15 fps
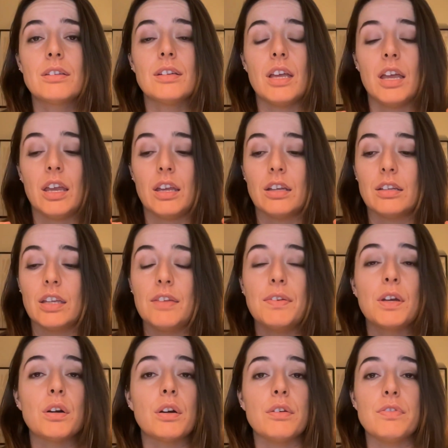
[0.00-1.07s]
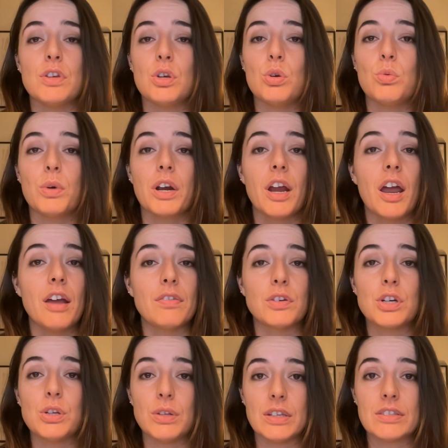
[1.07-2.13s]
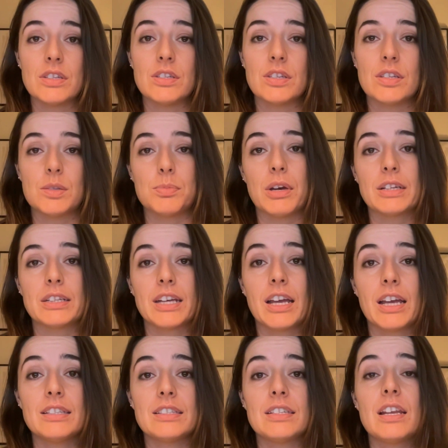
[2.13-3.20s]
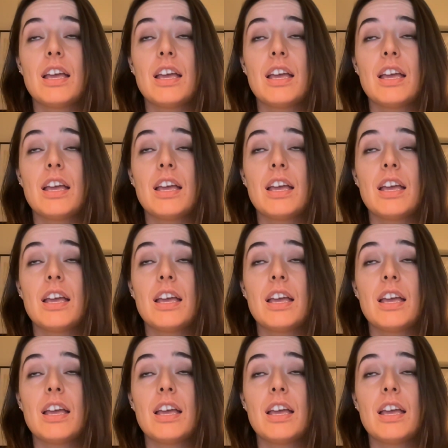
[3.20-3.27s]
and leaving a review wherever you listen to this podcast,